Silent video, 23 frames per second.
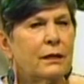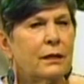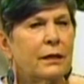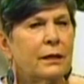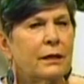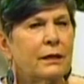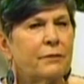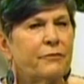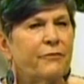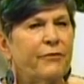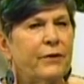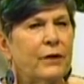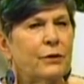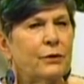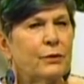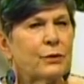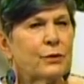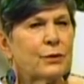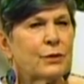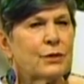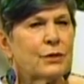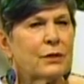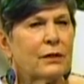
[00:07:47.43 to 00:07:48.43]
it
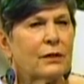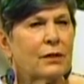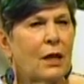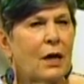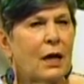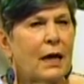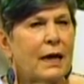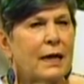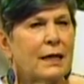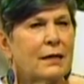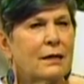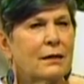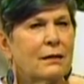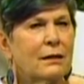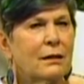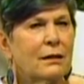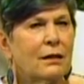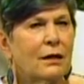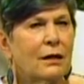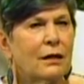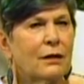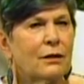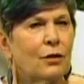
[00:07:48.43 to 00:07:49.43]
feels like
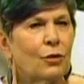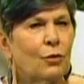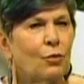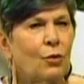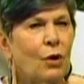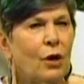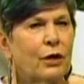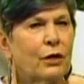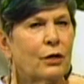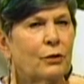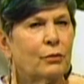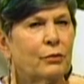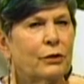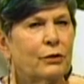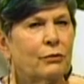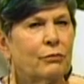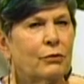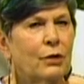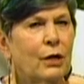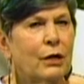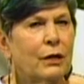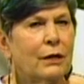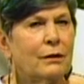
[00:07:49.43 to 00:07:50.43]
that the water would
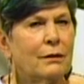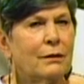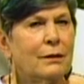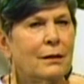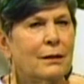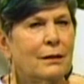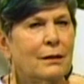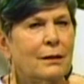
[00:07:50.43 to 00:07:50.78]
run